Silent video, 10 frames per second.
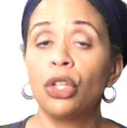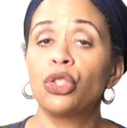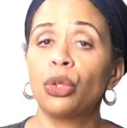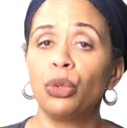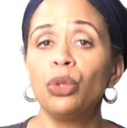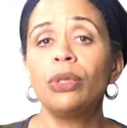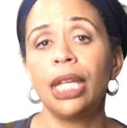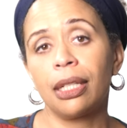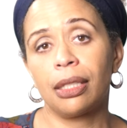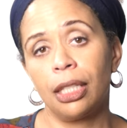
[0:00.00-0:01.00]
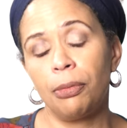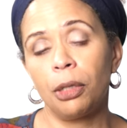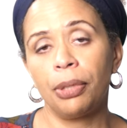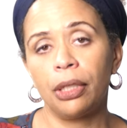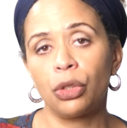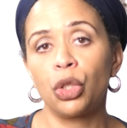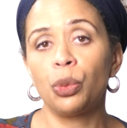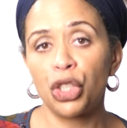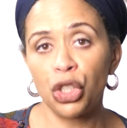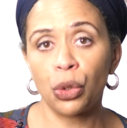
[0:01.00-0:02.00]
So you take a sleeping pill to
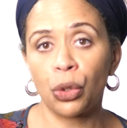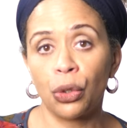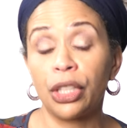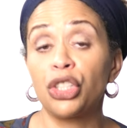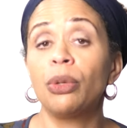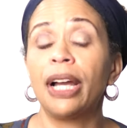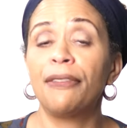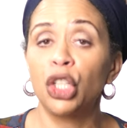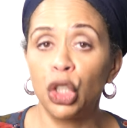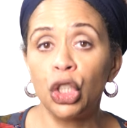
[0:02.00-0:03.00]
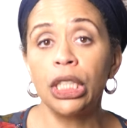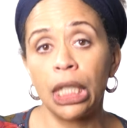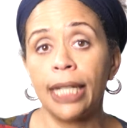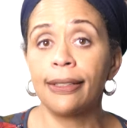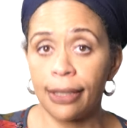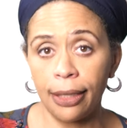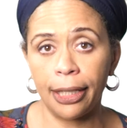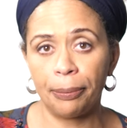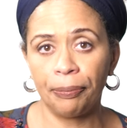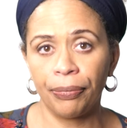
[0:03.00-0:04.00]
ensure that you have a good night's
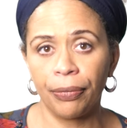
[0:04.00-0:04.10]
sleep.